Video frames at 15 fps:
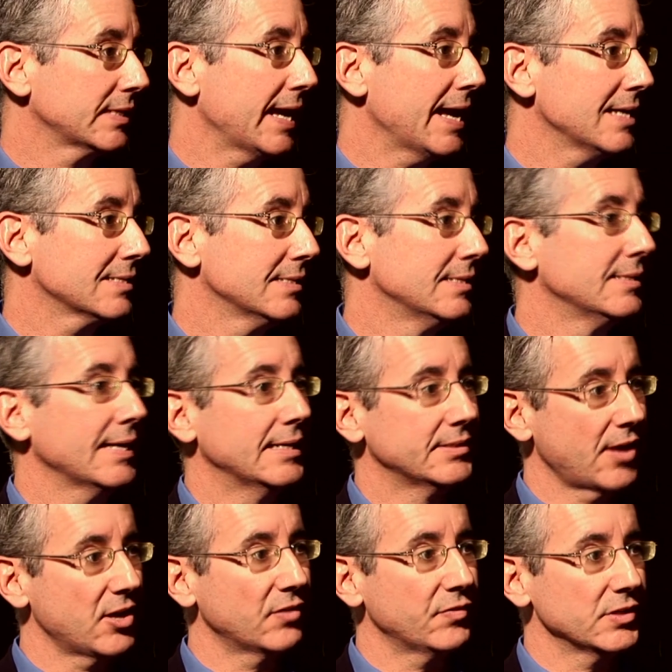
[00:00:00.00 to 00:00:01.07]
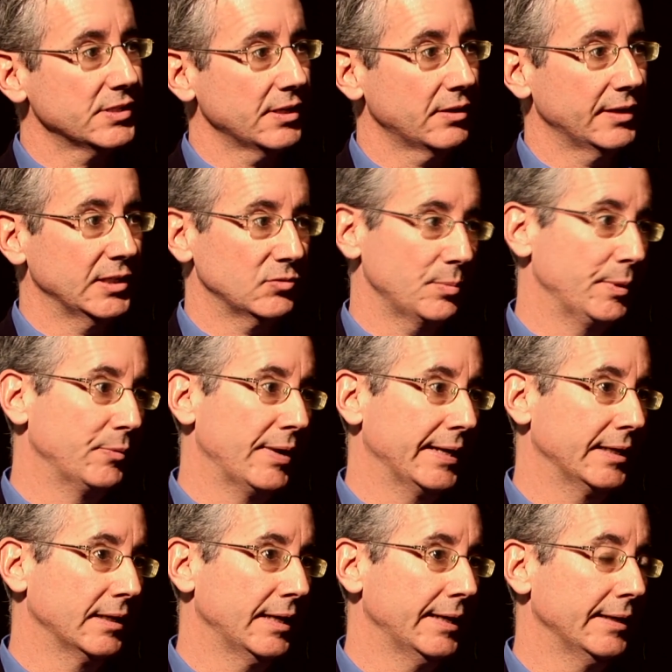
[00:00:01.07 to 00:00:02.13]
gases as other facilities will be
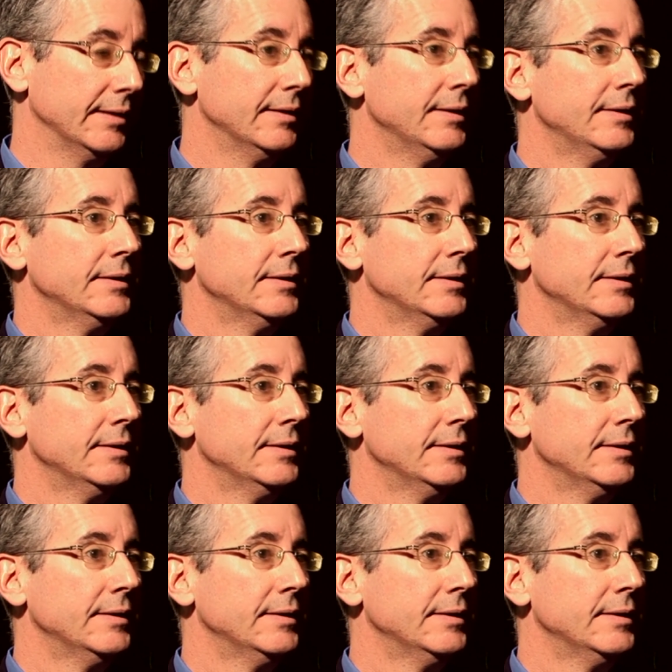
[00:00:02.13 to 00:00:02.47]
regulated.